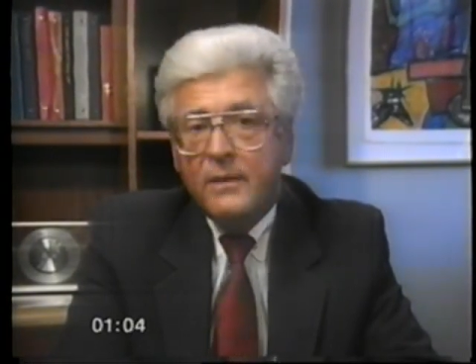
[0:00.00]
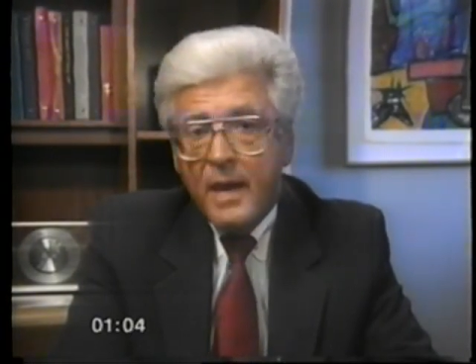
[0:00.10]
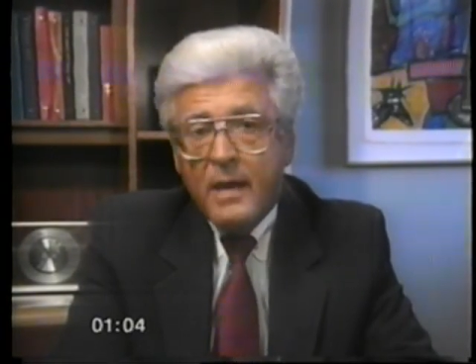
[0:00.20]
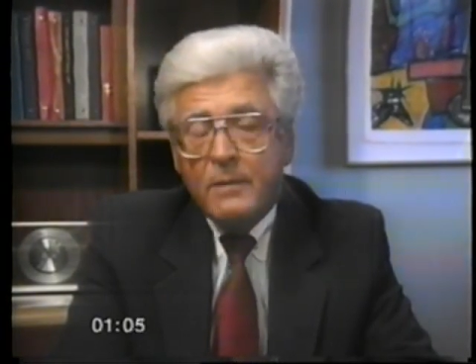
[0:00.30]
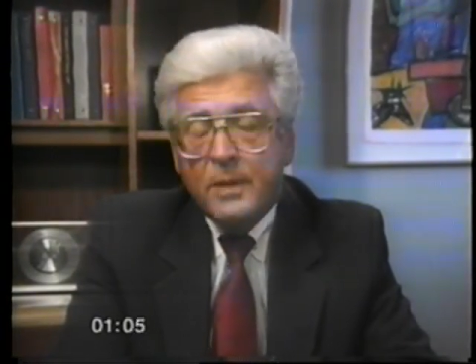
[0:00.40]

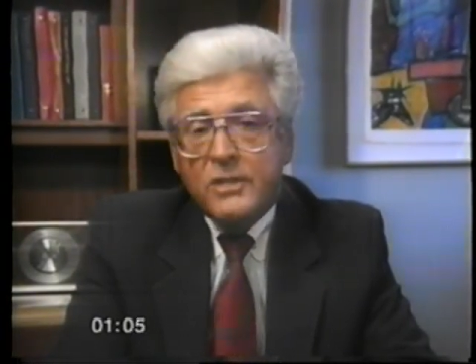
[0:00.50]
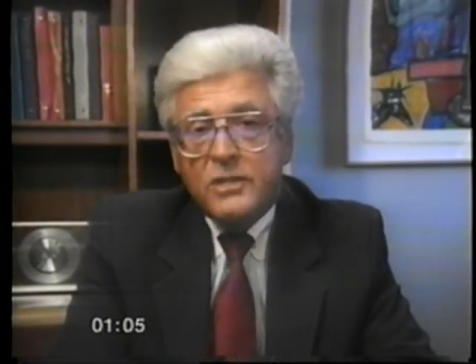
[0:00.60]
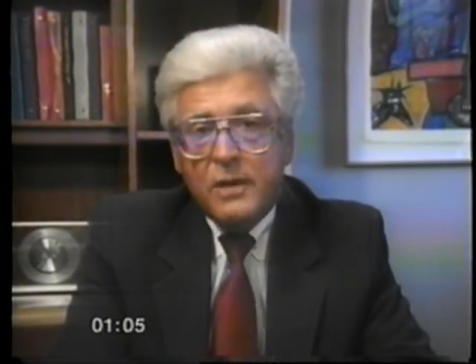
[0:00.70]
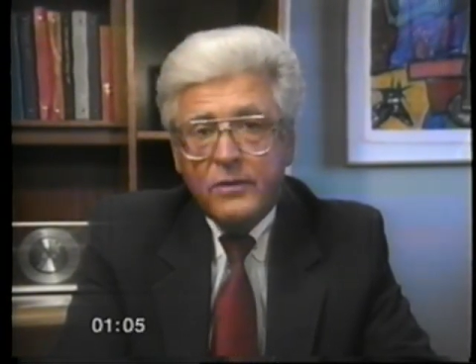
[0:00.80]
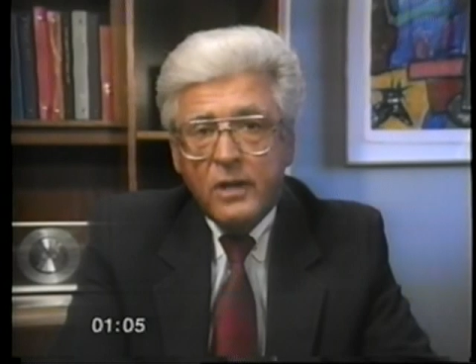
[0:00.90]
The AMS
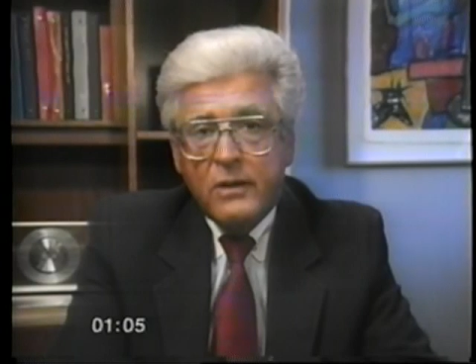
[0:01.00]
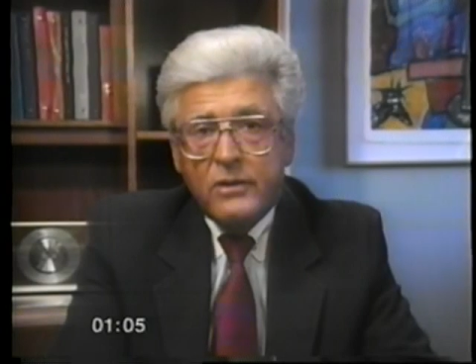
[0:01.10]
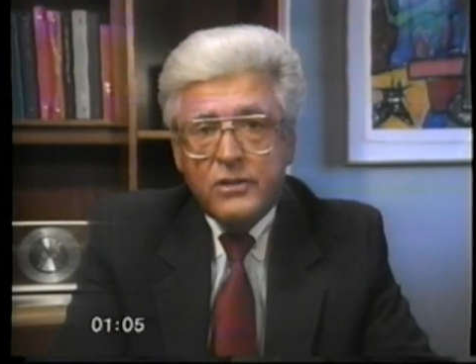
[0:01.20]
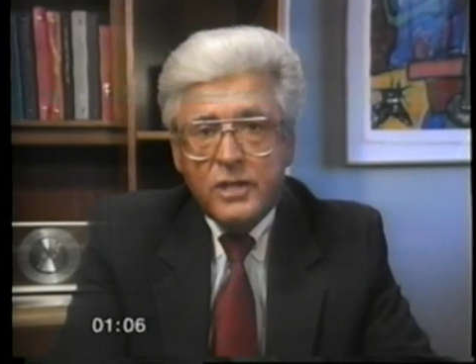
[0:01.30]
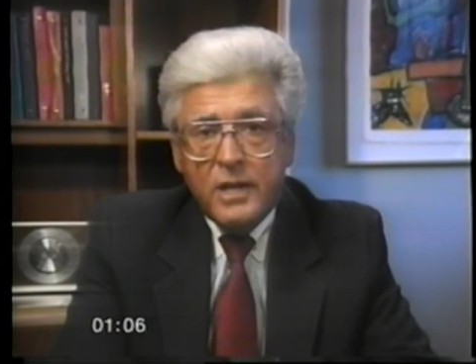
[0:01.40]

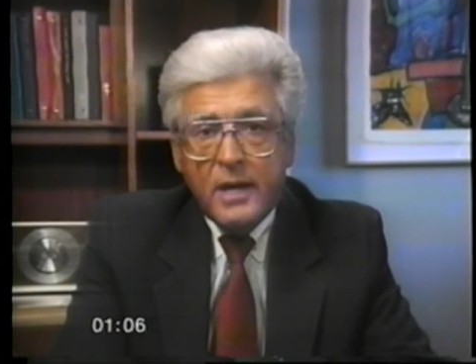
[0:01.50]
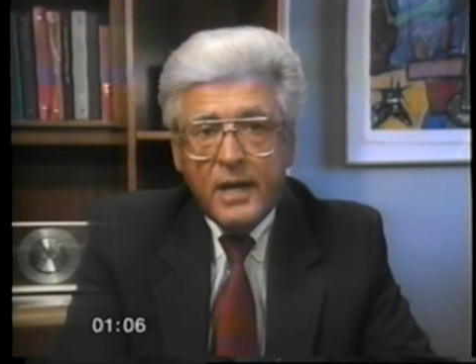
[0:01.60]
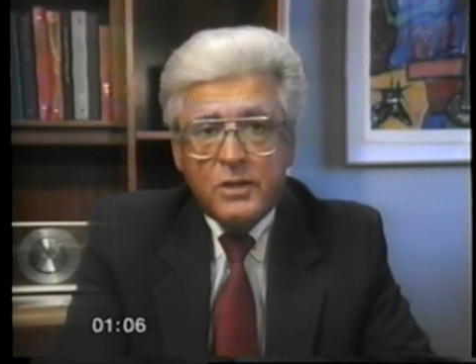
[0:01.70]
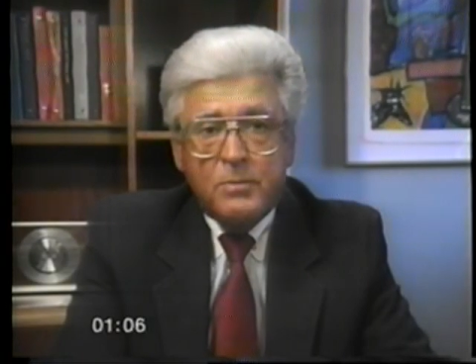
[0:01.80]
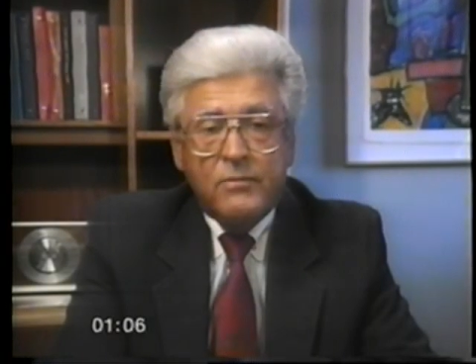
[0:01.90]

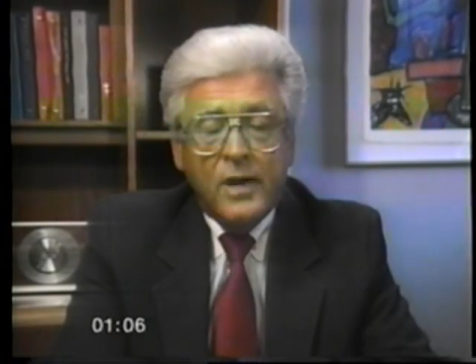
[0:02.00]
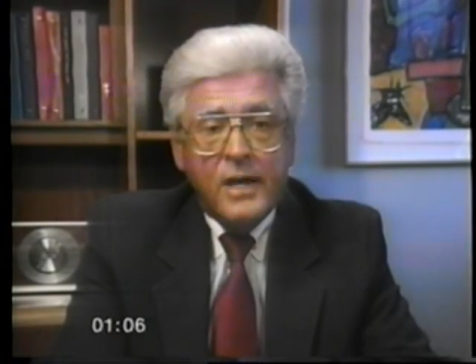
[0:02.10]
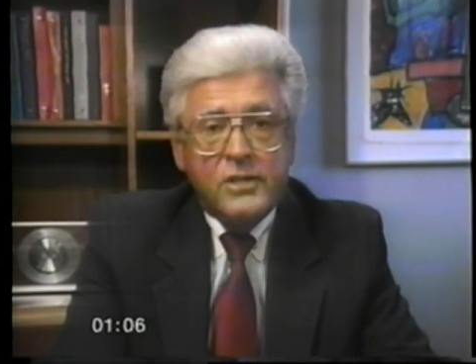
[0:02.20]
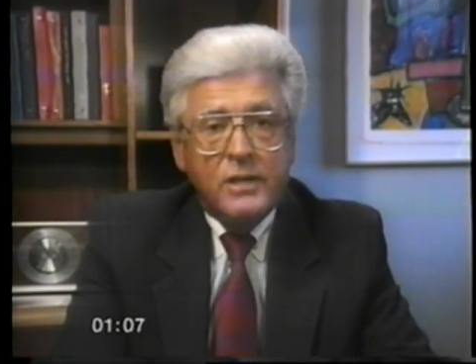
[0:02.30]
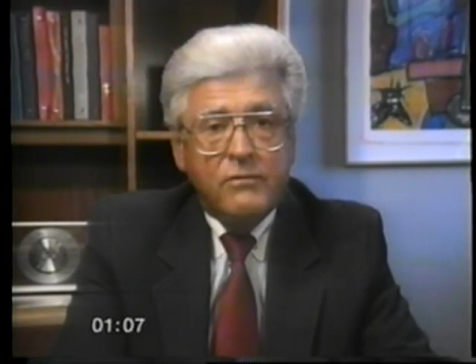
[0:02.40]
700CX
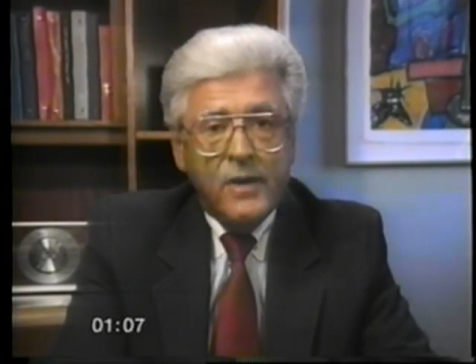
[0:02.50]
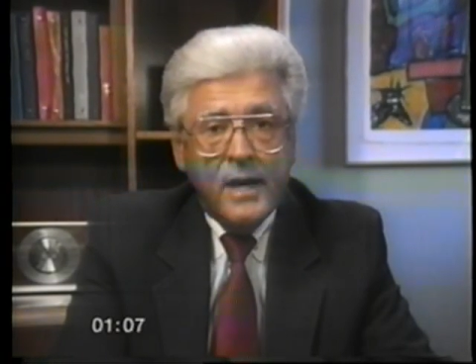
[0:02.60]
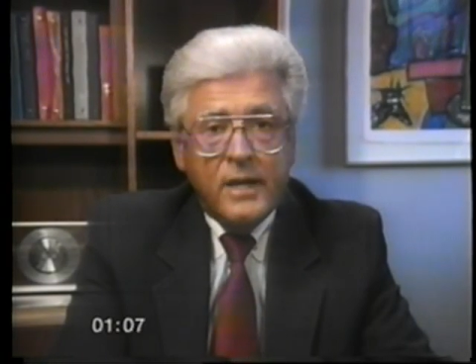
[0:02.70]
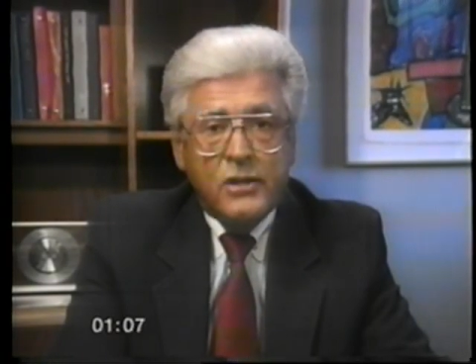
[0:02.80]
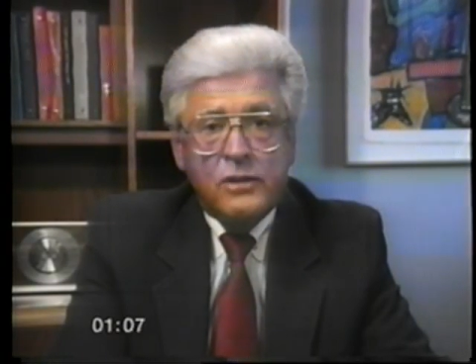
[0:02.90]
provides the
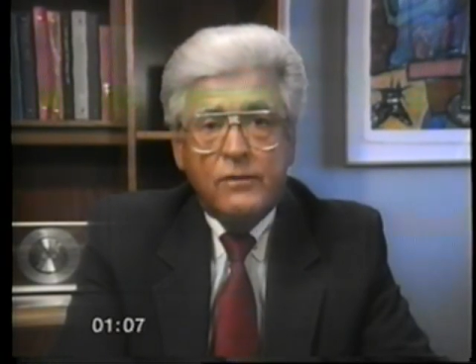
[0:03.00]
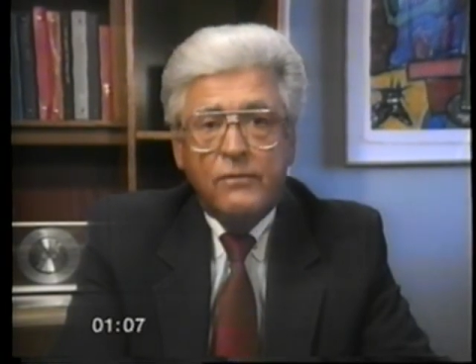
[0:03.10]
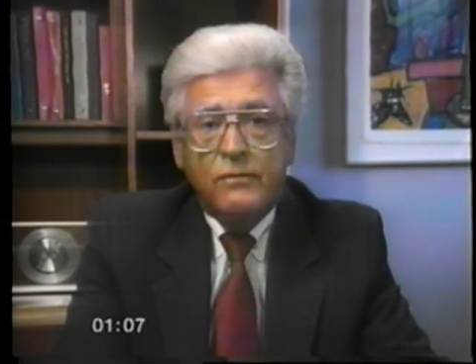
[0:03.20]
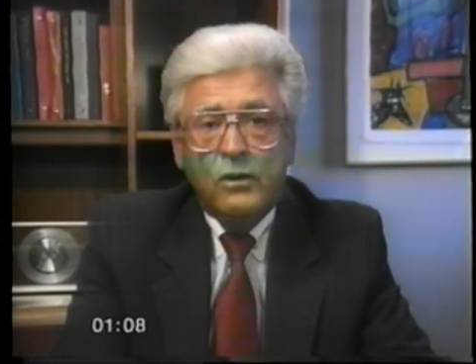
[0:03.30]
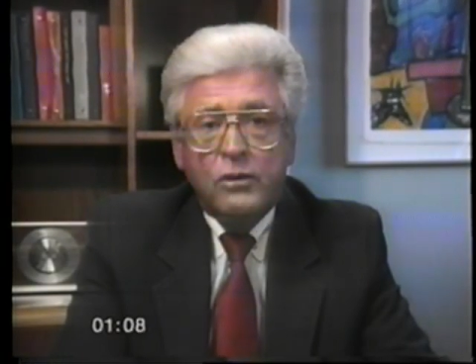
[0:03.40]
advantage of
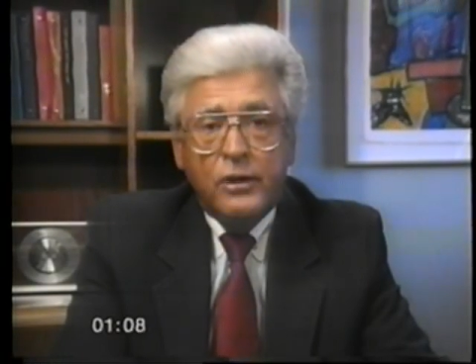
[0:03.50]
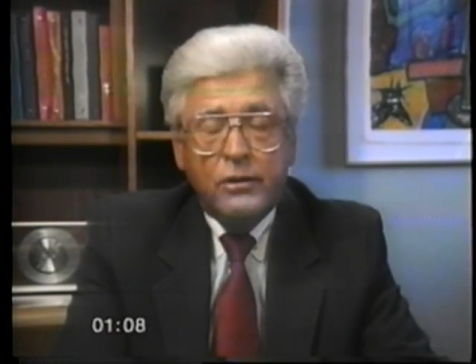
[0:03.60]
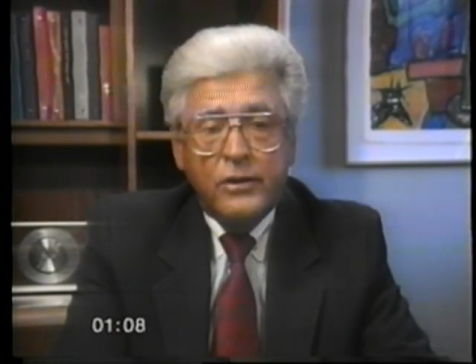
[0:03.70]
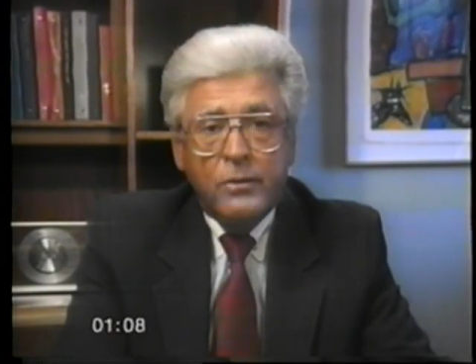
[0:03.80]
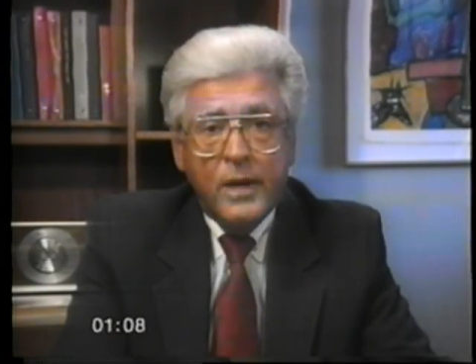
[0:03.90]
a
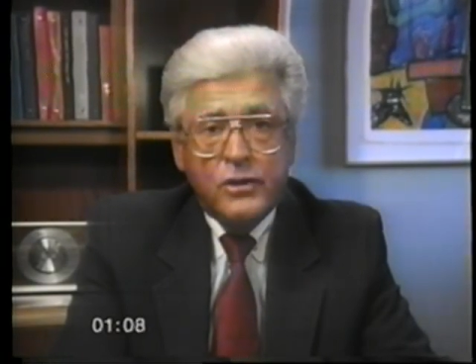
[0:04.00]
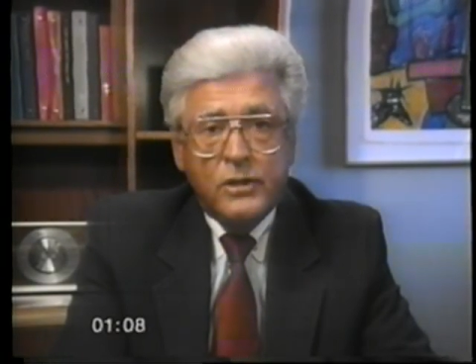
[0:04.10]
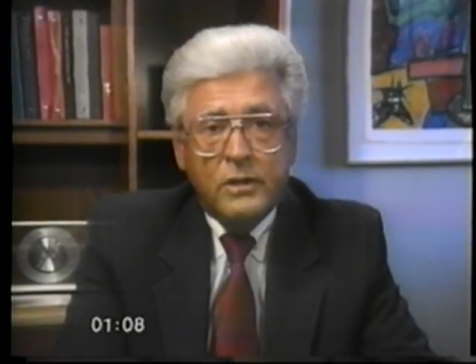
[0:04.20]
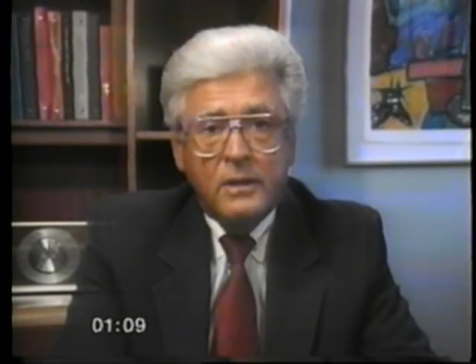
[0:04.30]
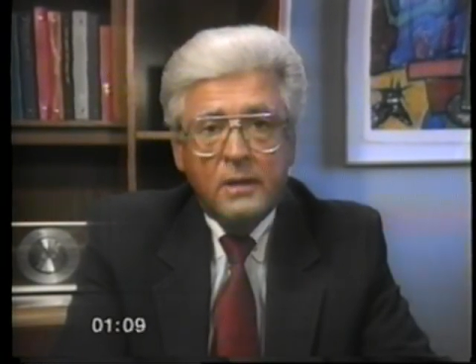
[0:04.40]
full-girth
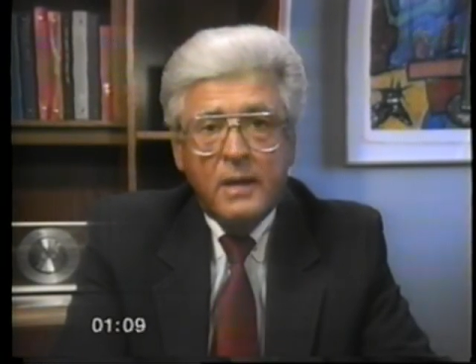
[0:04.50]
erection,